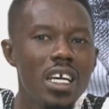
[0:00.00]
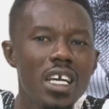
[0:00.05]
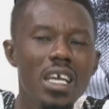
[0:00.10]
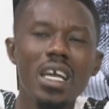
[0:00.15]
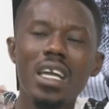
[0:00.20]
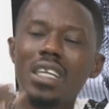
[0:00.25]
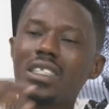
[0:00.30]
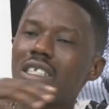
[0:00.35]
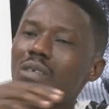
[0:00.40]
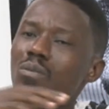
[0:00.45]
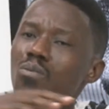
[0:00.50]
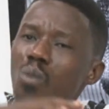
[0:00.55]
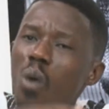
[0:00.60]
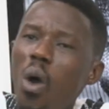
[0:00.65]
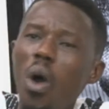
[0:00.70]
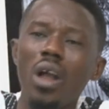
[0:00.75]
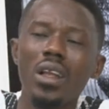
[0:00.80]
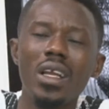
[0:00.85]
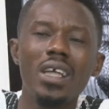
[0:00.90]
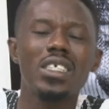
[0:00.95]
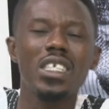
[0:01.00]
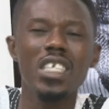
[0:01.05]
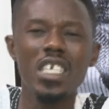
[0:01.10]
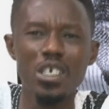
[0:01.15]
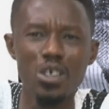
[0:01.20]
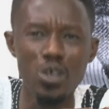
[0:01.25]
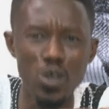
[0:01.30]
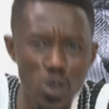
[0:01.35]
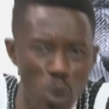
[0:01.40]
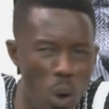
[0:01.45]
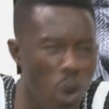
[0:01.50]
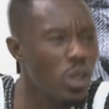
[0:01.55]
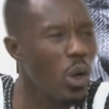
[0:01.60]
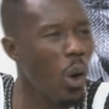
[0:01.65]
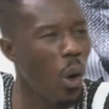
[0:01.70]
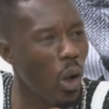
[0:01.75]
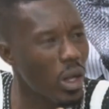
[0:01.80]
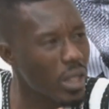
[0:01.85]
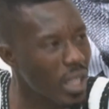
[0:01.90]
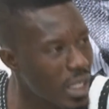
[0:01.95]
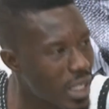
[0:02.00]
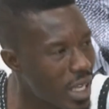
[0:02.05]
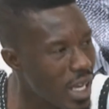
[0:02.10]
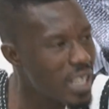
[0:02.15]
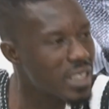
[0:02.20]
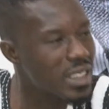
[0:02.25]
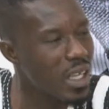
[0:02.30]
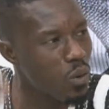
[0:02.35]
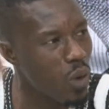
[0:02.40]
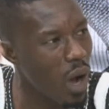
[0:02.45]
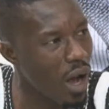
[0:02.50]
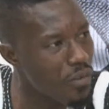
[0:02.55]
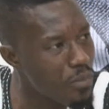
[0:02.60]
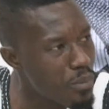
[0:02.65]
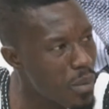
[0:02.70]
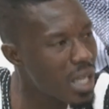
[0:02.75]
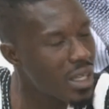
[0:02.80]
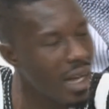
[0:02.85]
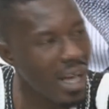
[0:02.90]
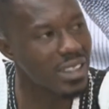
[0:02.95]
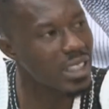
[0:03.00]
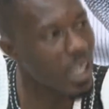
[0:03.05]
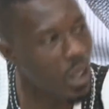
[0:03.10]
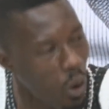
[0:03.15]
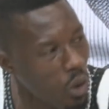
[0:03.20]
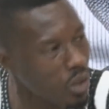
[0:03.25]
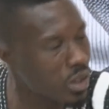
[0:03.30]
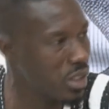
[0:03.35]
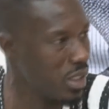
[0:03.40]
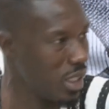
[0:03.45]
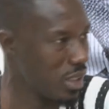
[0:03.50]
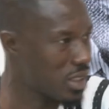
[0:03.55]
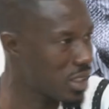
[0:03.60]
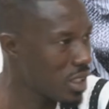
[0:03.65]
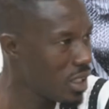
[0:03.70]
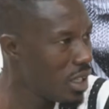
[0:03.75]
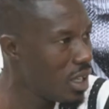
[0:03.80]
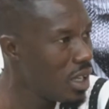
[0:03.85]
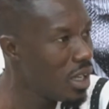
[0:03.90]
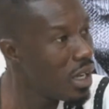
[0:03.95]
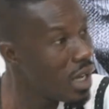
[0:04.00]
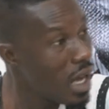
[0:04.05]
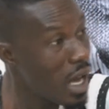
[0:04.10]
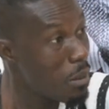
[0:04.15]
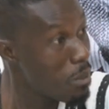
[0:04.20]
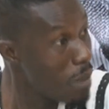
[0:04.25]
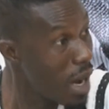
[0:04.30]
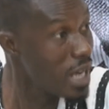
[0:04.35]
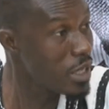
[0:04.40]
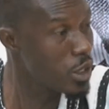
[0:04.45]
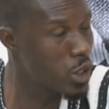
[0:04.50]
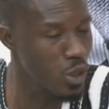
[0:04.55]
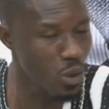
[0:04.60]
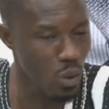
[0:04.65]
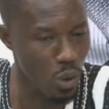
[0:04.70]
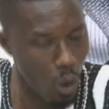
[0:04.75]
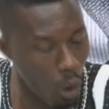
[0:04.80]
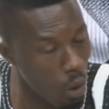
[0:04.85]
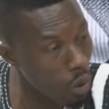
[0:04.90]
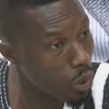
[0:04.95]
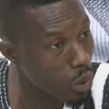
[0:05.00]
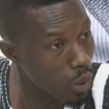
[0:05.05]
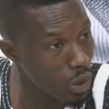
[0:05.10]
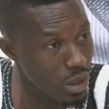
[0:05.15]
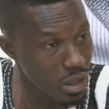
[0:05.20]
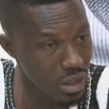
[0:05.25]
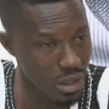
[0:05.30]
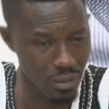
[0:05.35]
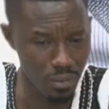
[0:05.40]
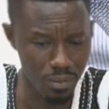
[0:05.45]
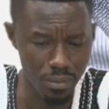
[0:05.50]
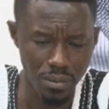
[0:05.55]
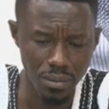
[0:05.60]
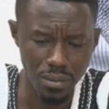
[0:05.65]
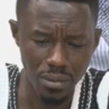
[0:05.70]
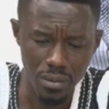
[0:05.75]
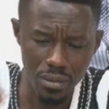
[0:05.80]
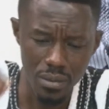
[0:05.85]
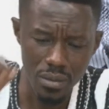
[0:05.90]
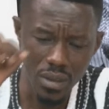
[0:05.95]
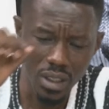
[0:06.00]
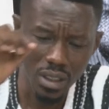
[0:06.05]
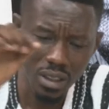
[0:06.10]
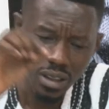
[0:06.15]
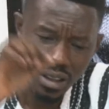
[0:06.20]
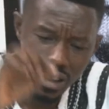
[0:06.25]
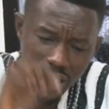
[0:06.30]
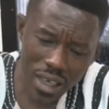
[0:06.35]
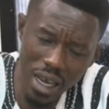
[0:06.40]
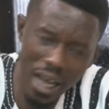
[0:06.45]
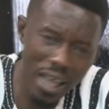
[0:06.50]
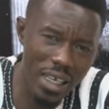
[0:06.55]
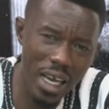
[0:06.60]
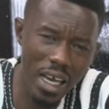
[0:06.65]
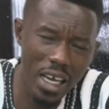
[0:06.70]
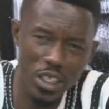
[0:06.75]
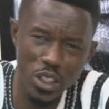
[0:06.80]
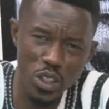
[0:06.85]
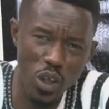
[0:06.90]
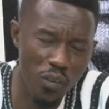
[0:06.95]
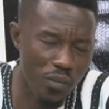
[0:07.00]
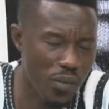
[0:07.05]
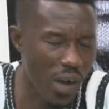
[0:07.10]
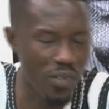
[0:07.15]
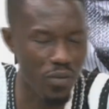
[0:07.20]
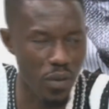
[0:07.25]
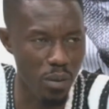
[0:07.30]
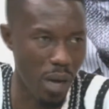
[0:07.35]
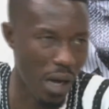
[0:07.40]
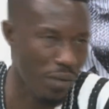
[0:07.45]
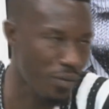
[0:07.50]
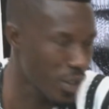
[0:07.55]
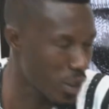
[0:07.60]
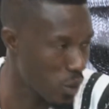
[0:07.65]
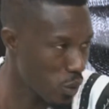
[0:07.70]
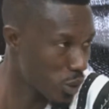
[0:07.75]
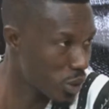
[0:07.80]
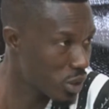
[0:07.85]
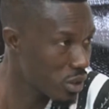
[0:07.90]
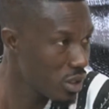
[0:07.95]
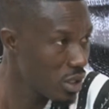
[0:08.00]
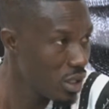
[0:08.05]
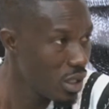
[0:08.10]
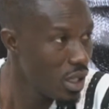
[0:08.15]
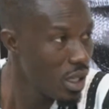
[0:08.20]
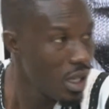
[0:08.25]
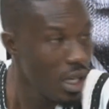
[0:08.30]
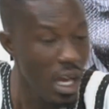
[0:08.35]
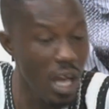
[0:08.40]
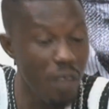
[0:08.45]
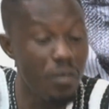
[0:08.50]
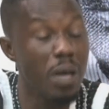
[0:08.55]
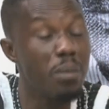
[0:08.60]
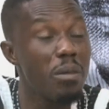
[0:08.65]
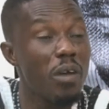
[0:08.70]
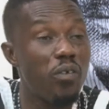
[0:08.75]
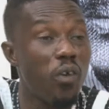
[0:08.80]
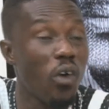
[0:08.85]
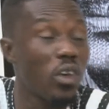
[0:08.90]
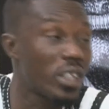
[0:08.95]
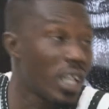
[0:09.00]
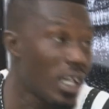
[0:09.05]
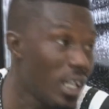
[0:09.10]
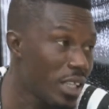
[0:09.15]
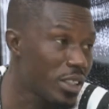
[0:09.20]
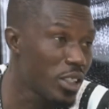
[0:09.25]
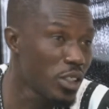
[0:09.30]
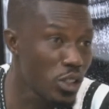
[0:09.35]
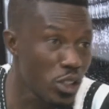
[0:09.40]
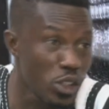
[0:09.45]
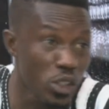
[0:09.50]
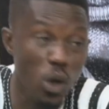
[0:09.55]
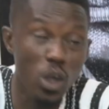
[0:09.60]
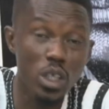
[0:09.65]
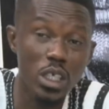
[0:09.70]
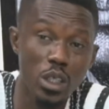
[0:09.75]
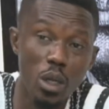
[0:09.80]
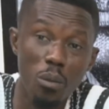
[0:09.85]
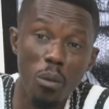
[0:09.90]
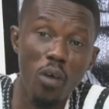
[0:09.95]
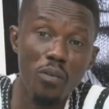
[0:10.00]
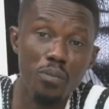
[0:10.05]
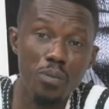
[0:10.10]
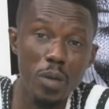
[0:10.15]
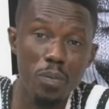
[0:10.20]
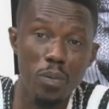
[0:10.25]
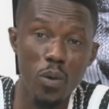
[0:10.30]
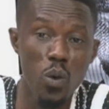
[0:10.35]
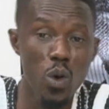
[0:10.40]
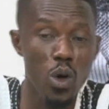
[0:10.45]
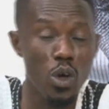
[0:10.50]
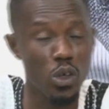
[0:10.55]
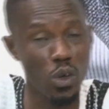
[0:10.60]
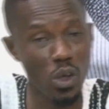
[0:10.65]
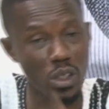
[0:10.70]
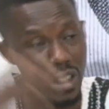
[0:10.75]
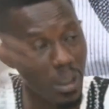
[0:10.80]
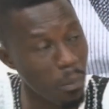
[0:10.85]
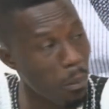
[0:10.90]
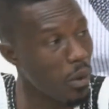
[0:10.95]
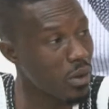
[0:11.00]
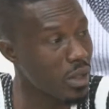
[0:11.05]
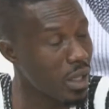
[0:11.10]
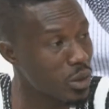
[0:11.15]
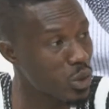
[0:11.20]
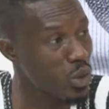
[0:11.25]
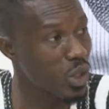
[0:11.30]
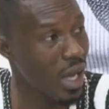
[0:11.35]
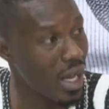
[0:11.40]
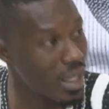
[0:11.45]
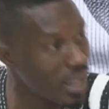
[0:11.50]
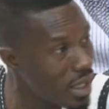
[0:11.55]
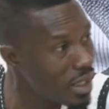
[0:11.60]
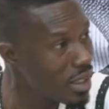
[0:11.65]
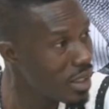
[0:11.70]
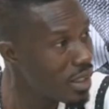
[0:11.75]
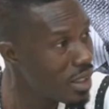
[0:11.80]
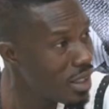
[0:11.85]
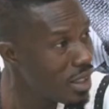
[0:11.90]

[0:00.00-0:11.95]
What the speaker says: it more or less erodes all the gains that we have made as a continent. And mind you, concluding, Ghana is not far from Ivory Coast. Even before the election, do you know the number of people who crossed the border to Ghana?